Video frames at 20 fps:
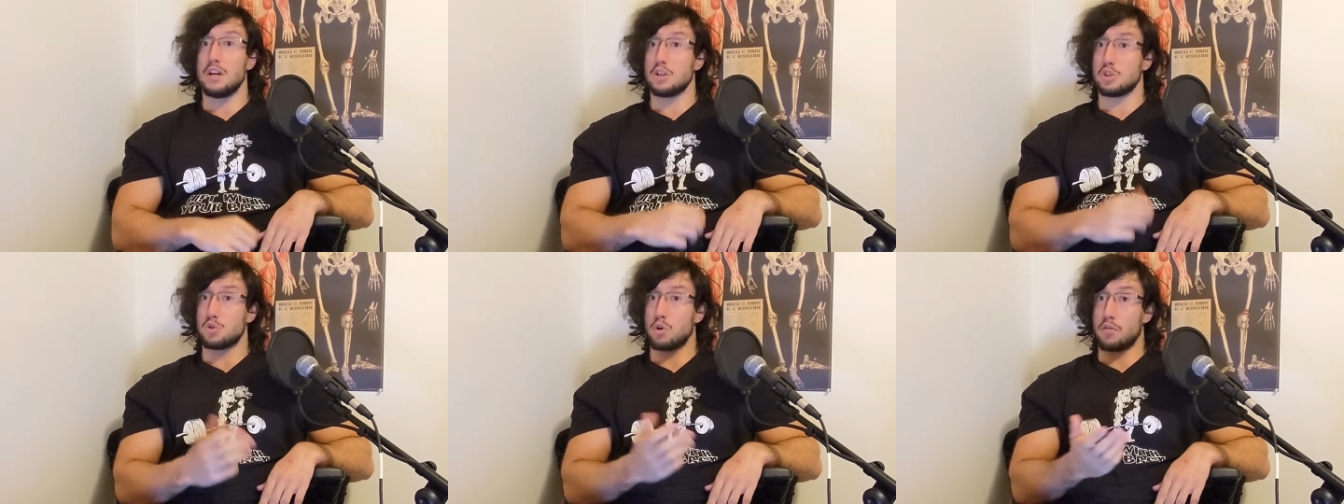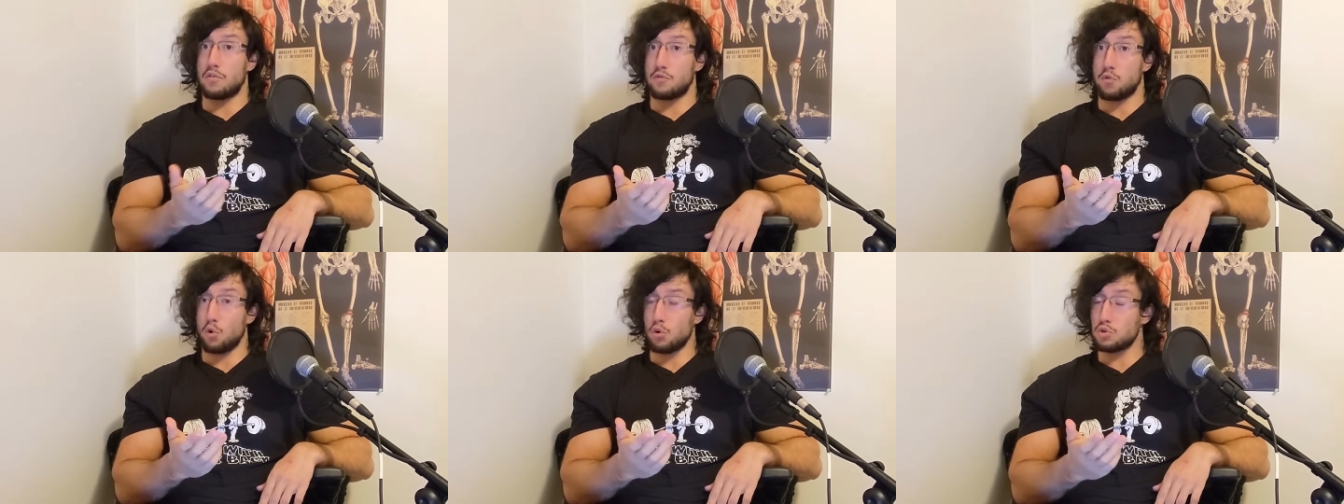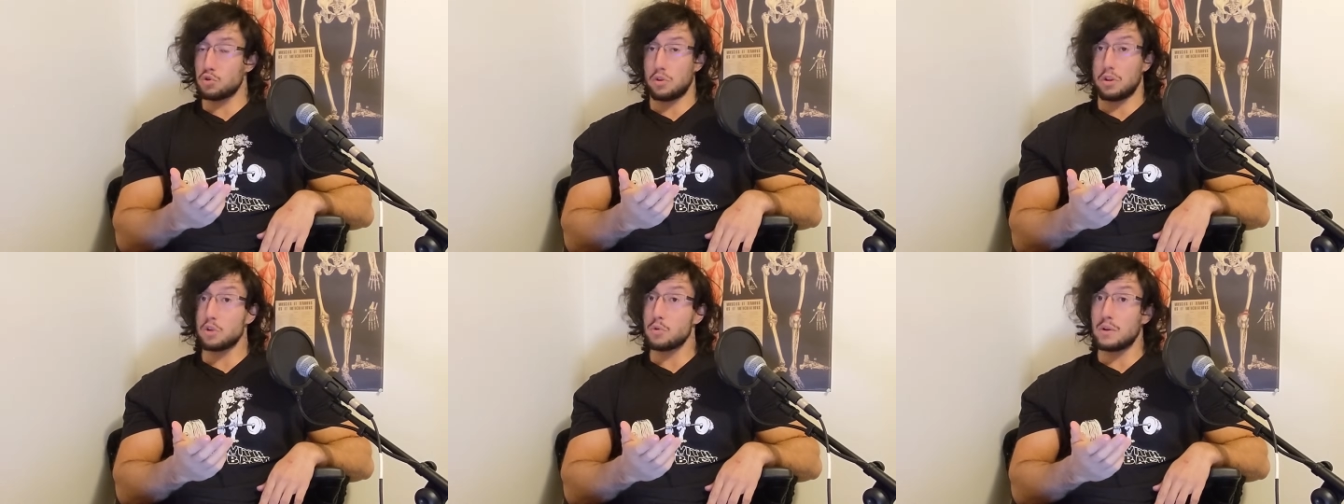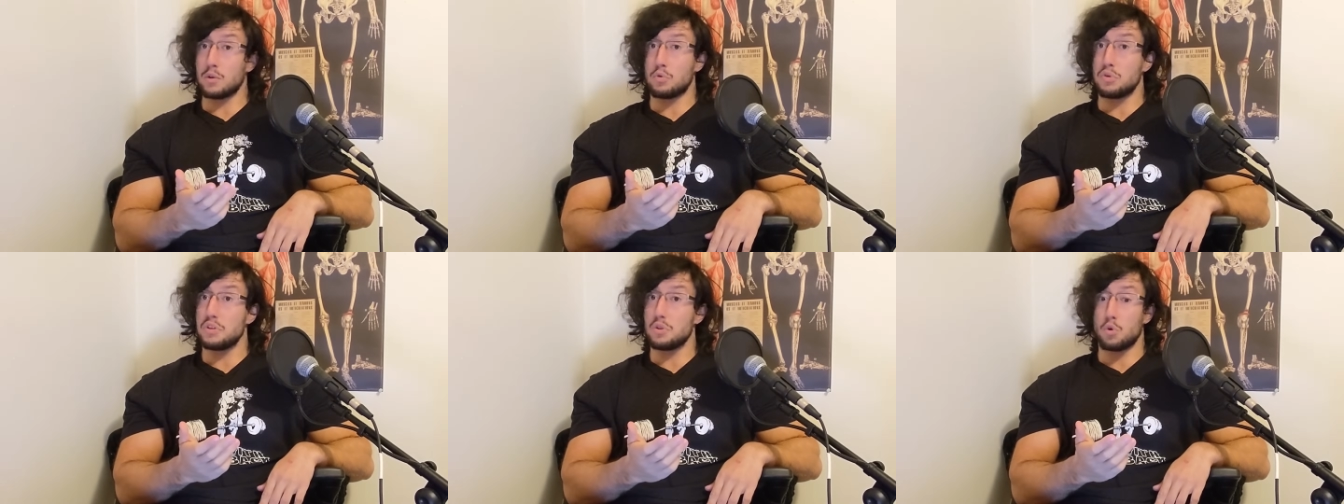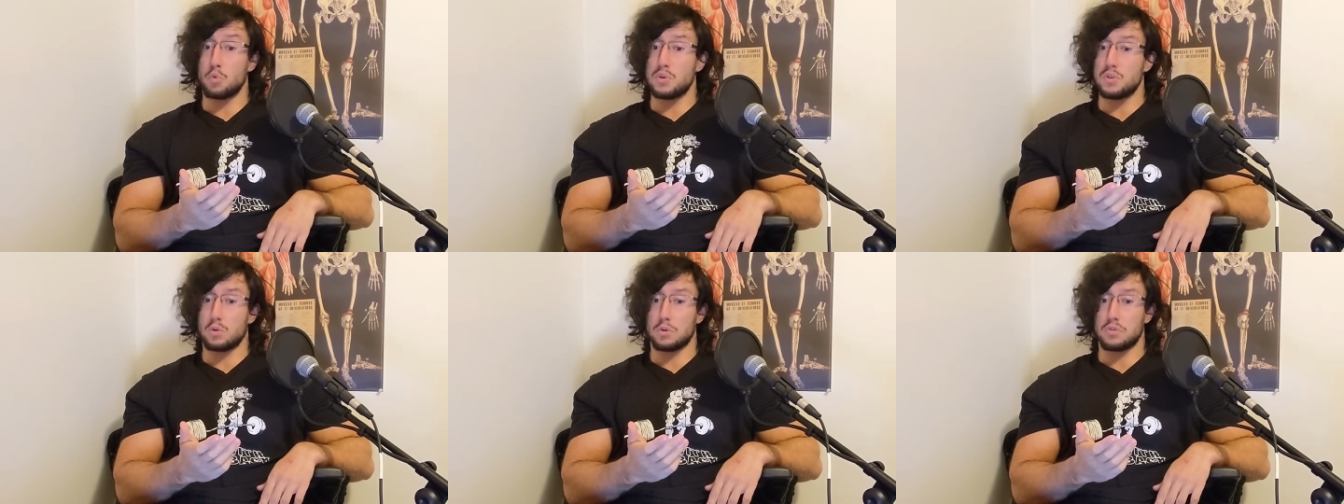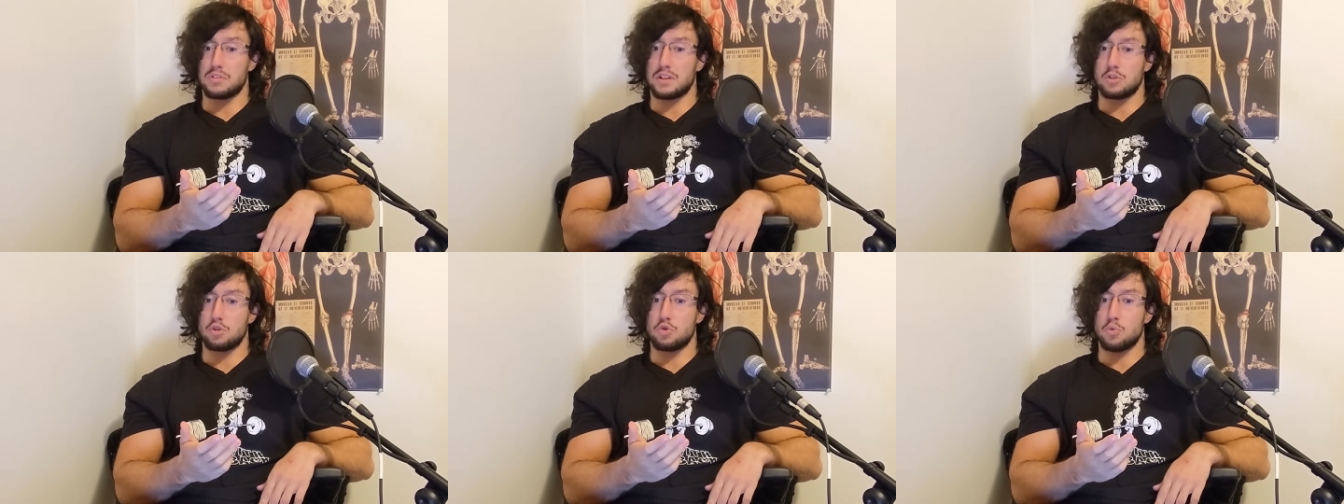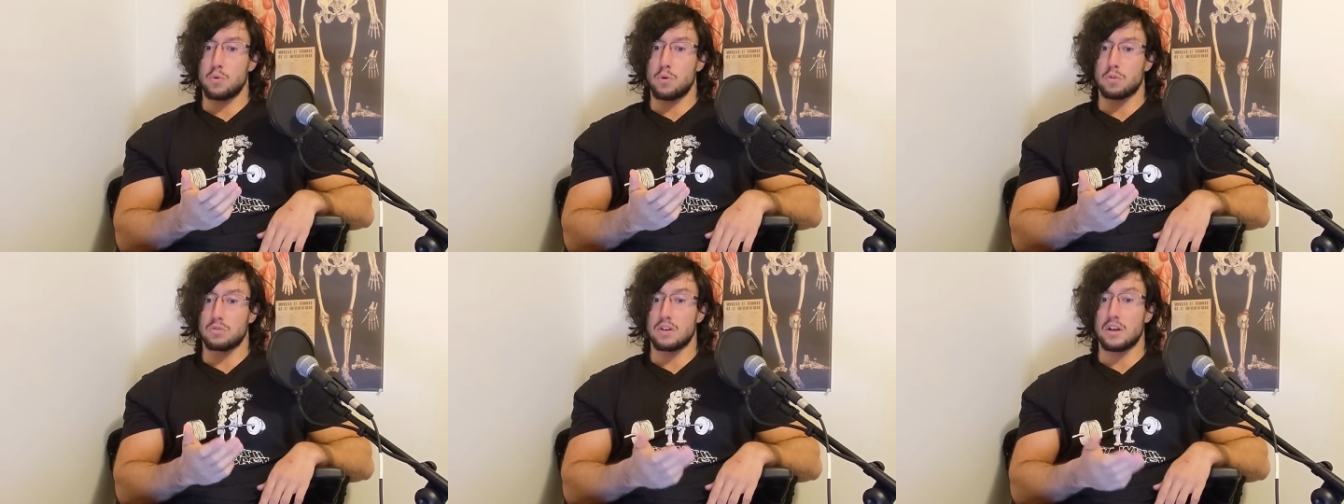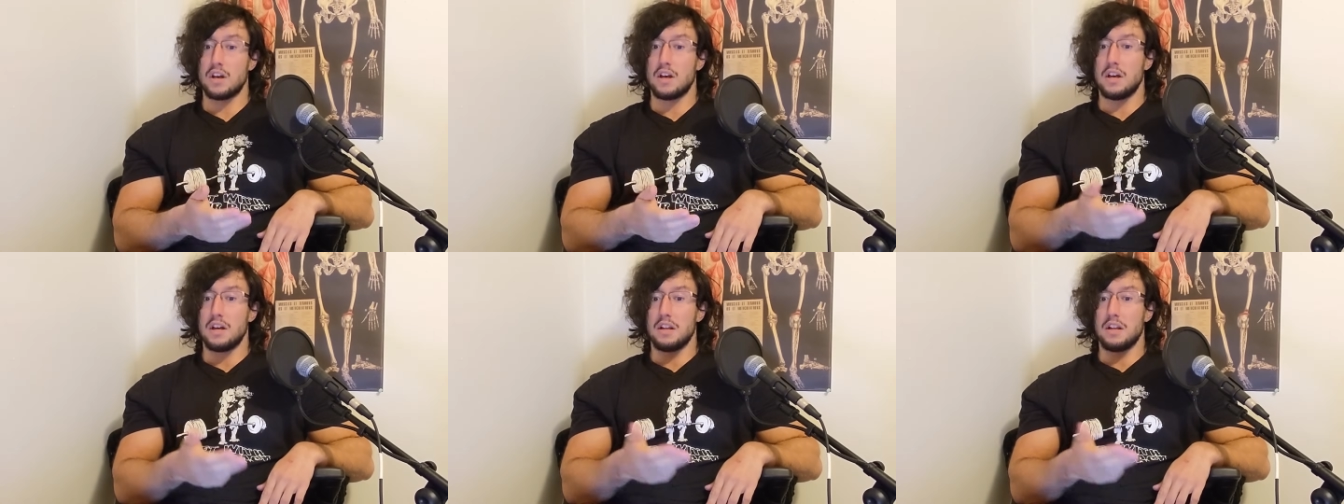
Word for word: So of course you're not going to see the results that you want.